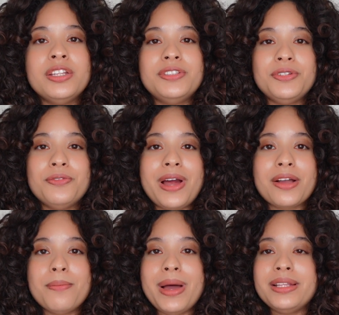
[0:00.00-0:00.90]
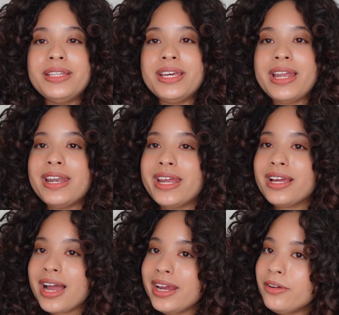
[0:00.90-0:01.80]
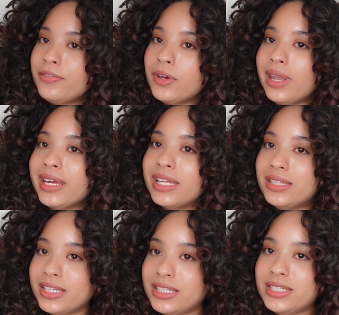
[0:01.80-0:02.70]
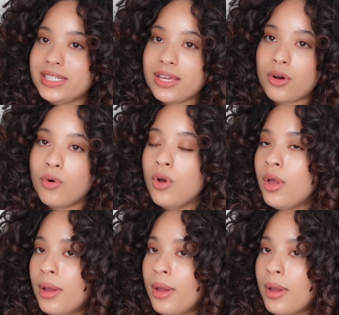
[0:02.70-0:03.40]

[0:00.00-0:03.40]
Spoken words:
do recommend it, and I kind of feel like it did seal